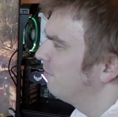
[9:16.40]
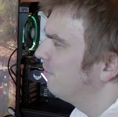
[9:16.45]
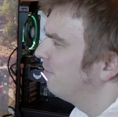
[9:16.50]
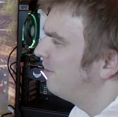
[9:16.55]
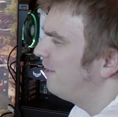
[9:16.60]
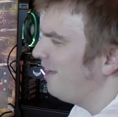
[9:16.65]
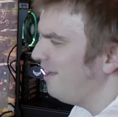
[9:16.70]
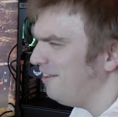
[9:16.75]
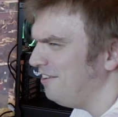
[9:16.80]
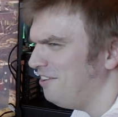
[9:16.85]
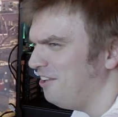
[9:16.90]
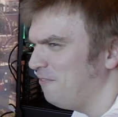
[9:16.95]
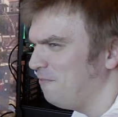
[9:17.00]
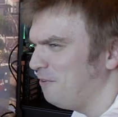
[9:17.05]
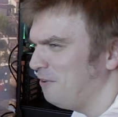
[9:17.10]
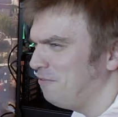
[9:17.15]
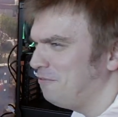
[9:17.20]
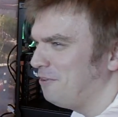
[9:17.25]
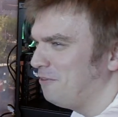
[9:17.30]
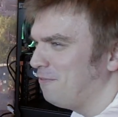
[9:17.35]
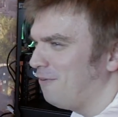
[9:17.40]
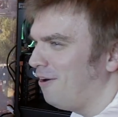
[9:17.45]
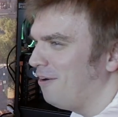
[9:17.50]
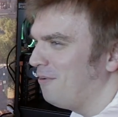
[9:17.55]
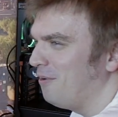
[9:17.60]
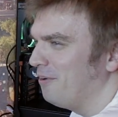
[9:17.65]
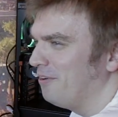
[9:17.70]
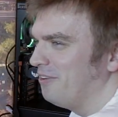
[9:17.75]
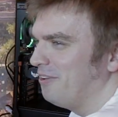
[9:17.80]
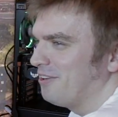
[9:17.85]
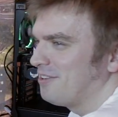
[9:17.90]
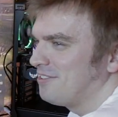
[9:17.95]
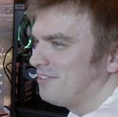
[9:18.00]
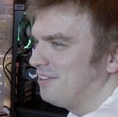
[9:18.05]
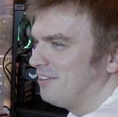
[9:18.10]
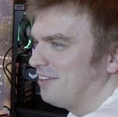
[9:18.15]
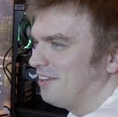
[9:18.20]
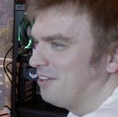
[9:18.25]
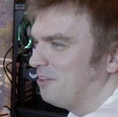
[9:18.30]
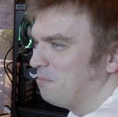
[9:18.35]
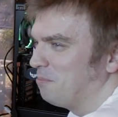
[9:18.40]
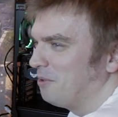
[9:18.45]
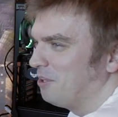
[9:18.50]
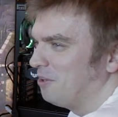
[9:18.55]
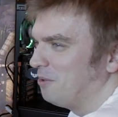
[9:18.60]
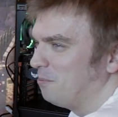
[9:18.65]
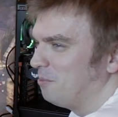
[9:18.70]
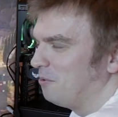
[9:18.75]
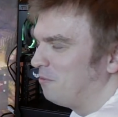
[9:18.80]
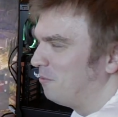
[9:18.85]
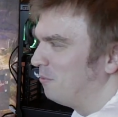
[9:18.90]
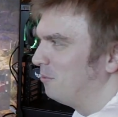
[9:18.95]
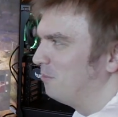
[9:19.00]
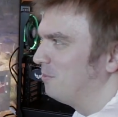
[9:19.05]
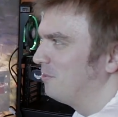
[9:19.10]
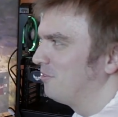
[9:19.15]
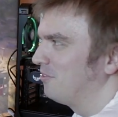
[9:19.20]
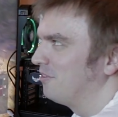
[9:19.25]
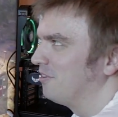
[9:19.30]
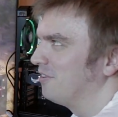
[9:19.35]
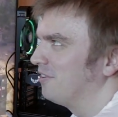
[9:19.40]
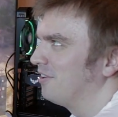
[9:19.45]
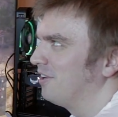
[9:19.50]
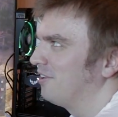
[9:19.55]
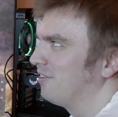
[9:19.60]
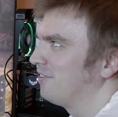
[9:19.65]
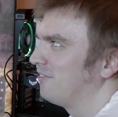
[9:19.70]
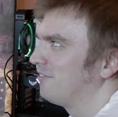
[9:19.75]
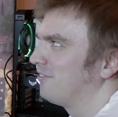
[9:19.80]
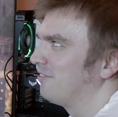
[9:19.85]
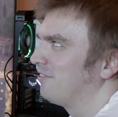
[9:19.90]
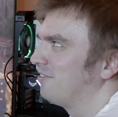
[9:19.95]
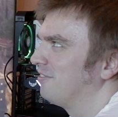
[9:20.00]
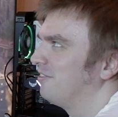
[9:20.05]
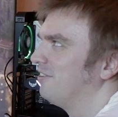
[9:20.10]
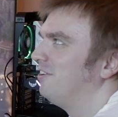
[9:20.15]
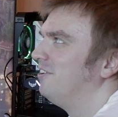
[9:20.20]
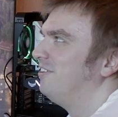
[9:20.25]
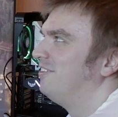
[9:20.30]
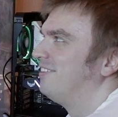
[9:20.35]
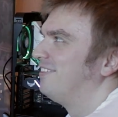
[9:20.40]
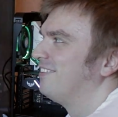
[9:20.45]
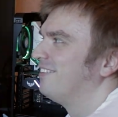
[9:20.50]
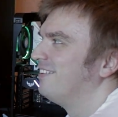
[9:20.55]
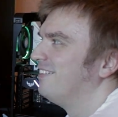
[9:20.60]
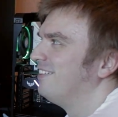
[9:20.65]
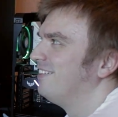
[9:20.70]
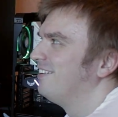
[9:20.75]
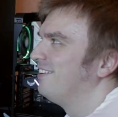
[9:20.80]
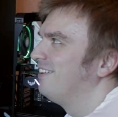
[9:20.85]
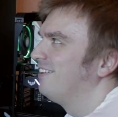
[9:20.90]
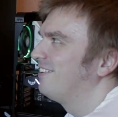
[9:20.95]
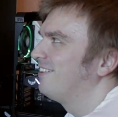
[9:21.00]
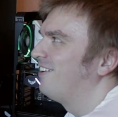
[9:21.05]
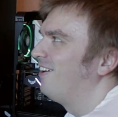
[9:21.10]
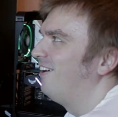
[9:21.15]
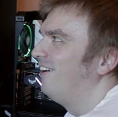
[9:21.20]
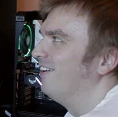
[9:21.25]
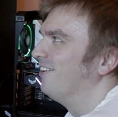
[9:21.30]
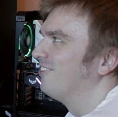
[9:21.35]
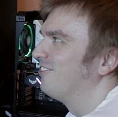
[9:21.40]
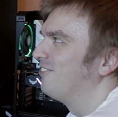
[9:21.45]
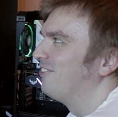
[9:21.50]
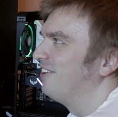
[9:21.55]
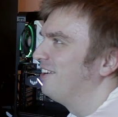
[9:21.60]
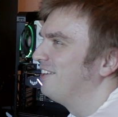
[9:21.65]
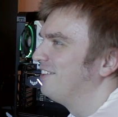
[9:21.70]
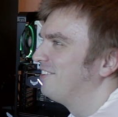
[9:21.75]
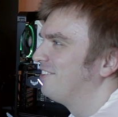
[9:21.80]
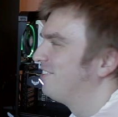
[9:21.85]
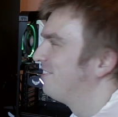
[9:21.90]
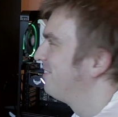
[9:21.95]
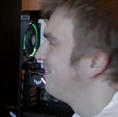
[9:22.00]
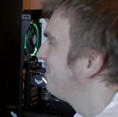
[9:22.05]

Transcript: Can the 5500 XT get a better performance here? It can't, right?